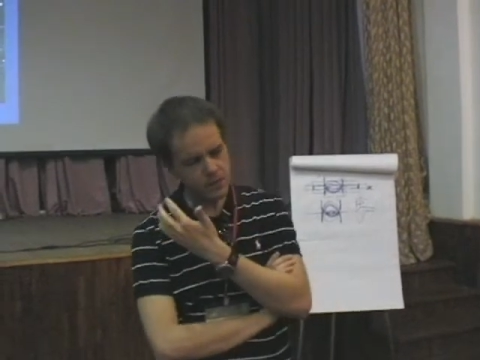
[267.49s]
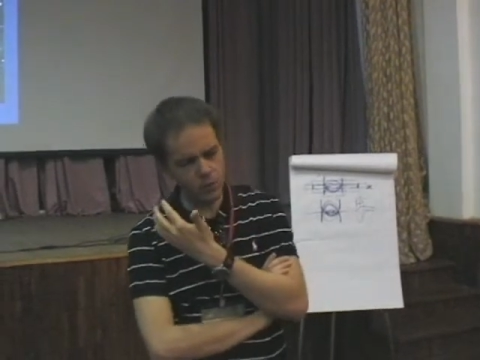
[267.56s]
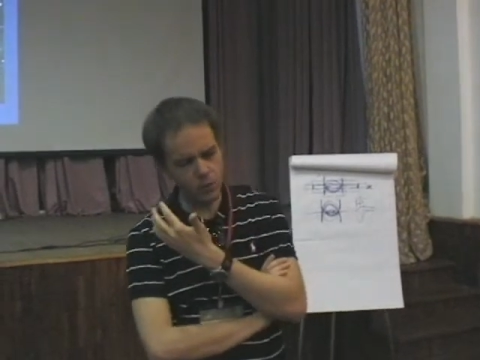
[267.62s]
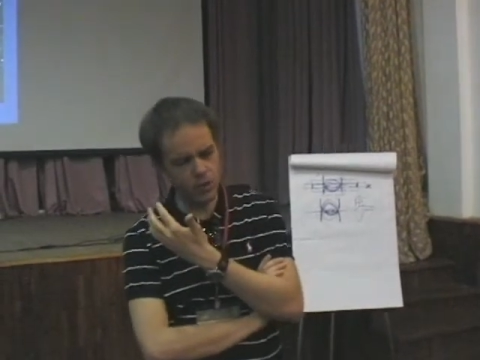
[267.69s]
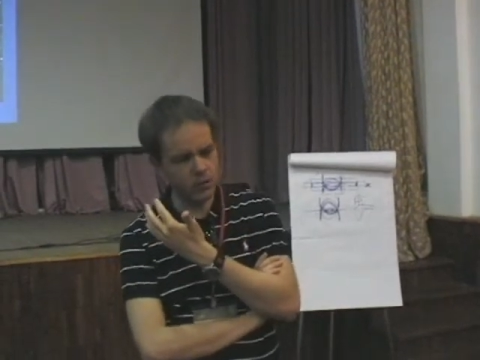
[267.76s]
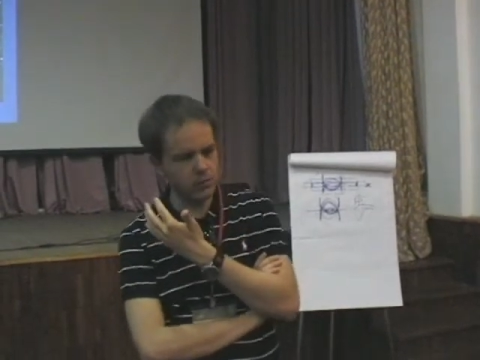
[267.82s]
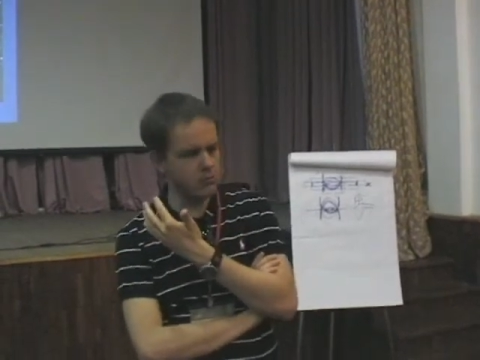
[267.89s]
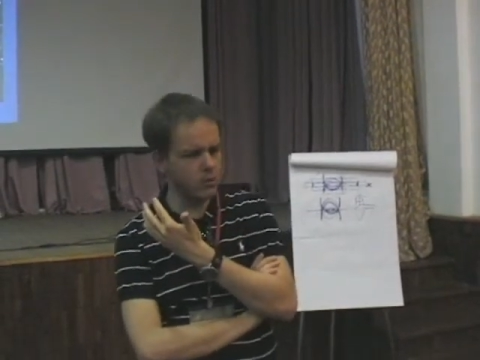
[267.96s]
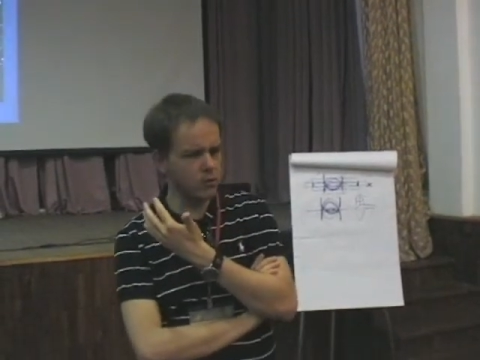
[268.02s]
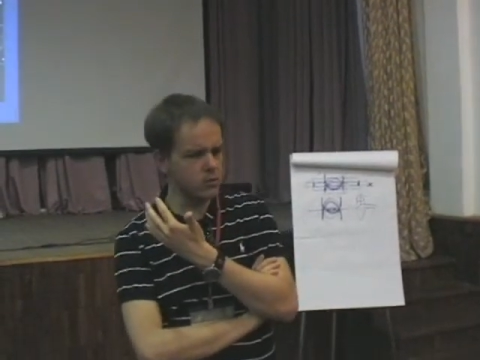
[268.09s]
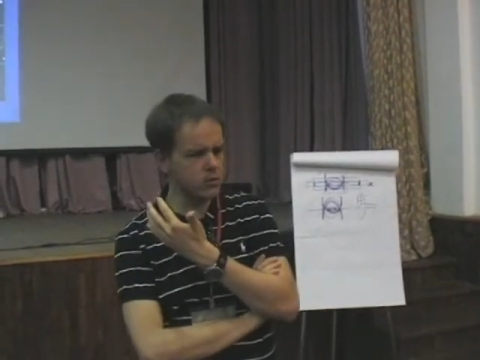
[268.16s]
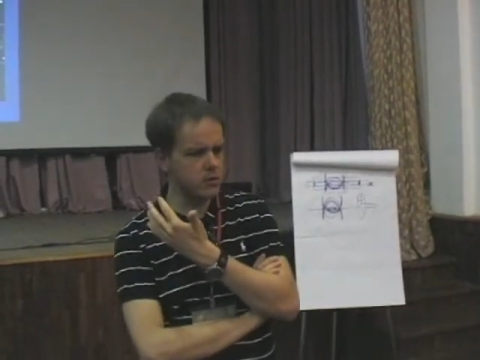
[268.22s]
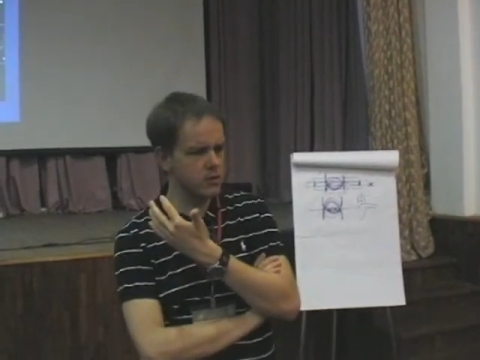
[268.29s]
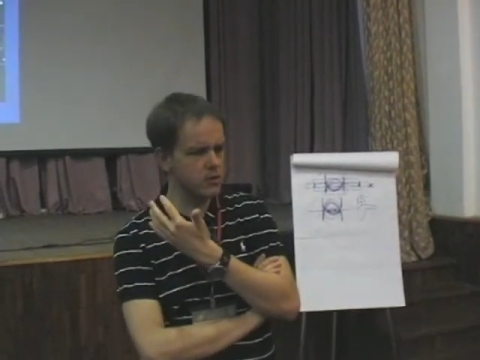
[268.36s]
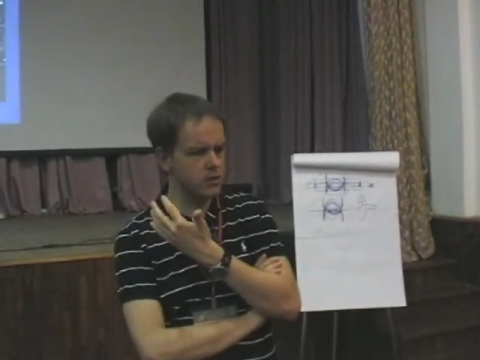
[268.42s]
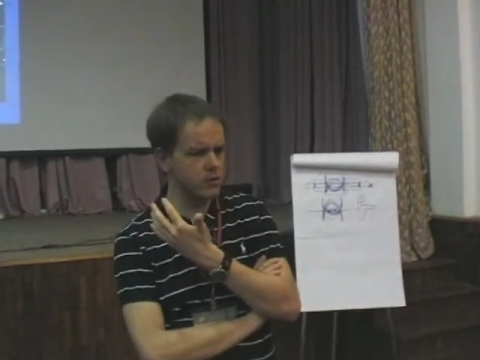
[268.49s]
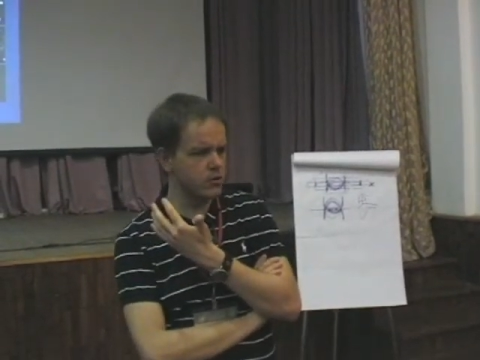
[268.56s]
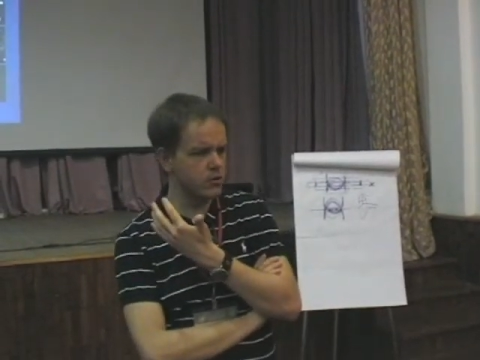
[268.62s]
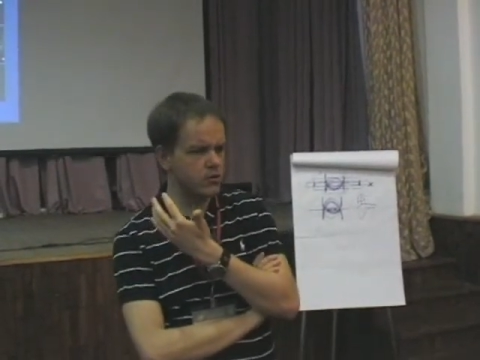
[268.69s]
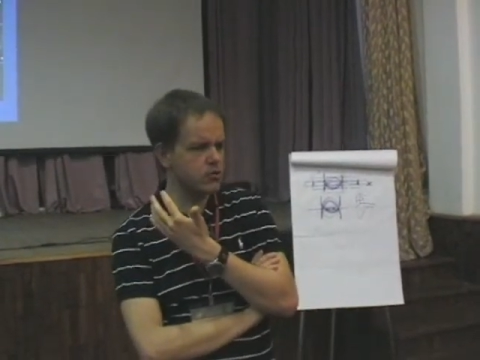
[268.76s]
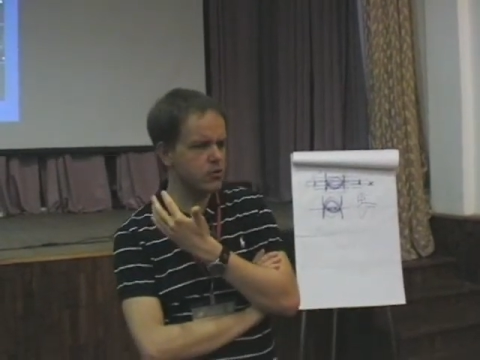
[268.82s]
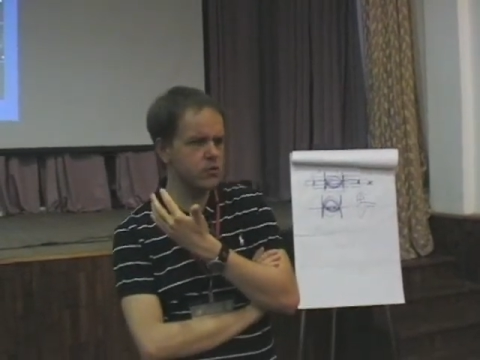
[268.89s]
well,
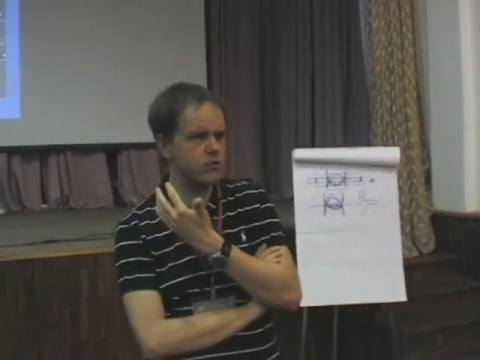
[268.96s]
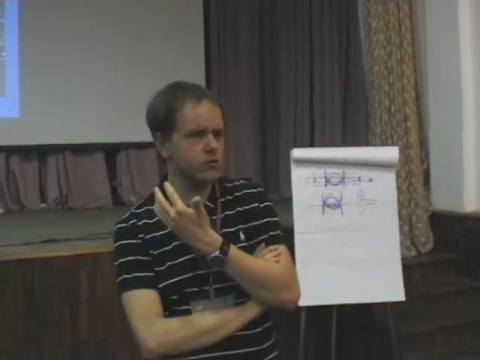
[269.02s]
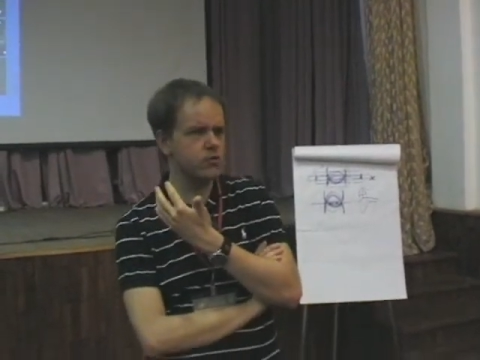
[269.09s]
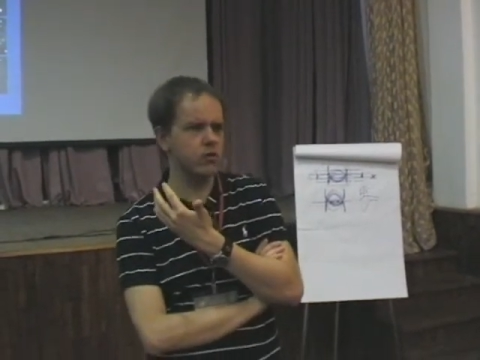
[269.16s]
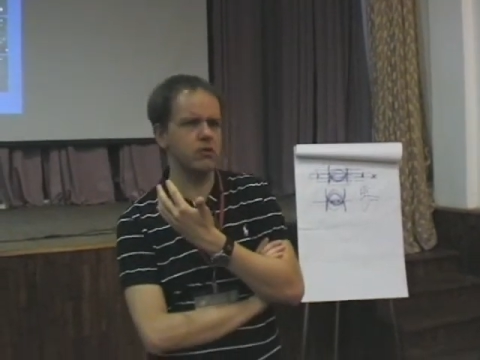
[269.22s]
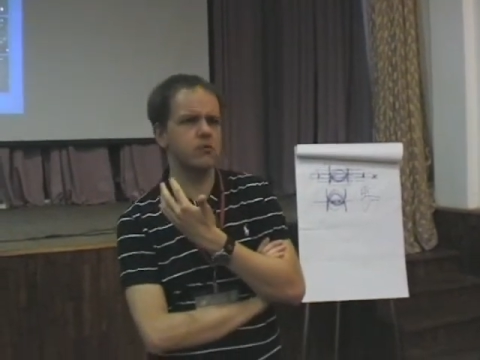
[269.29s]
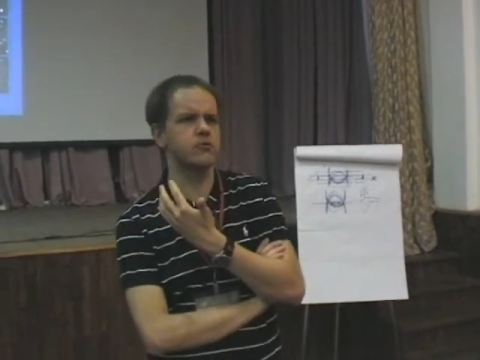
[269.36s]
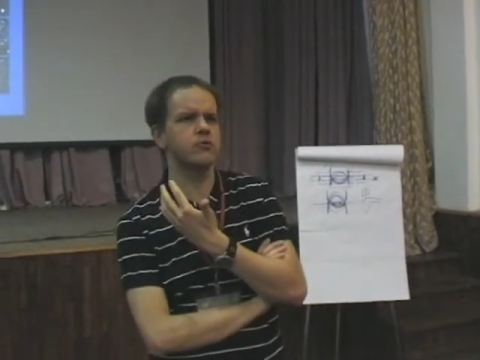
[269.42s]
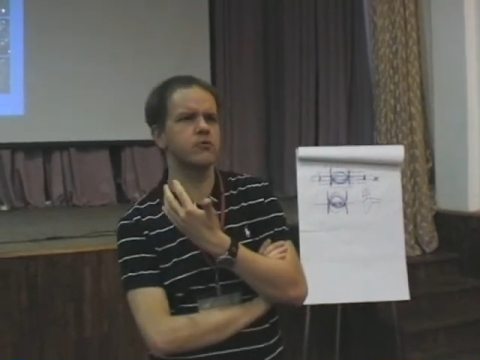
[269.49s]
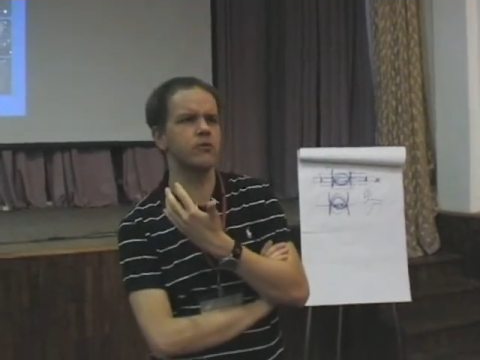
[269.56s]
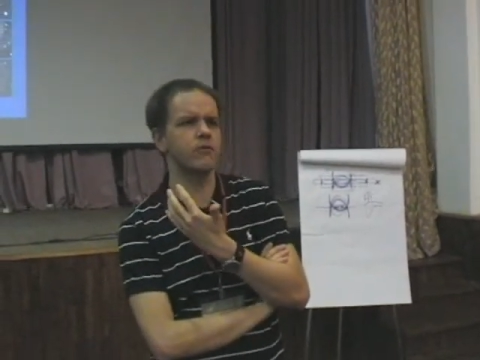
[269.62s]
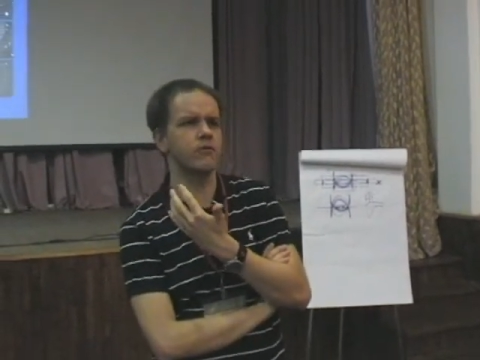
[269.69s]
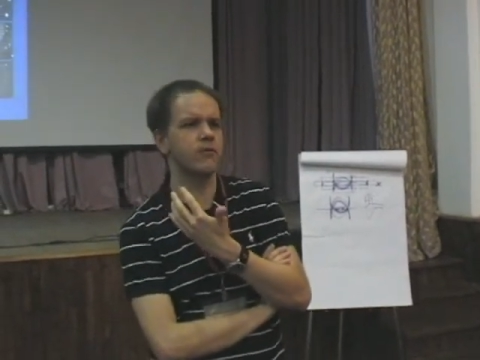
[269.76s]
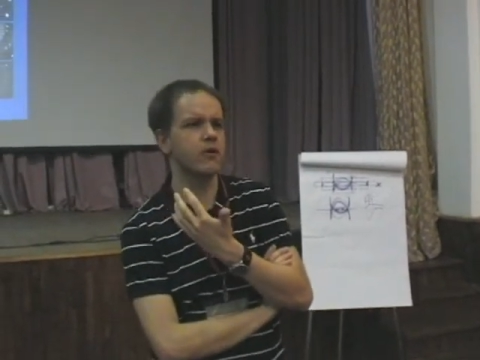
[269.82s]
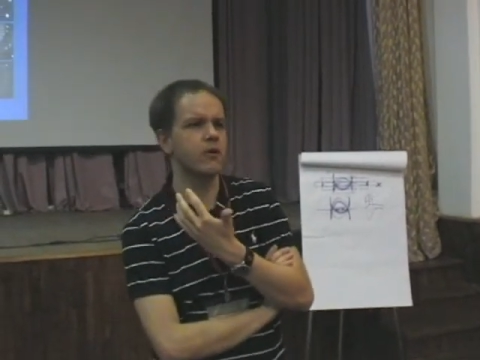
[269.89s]
usually you don't observe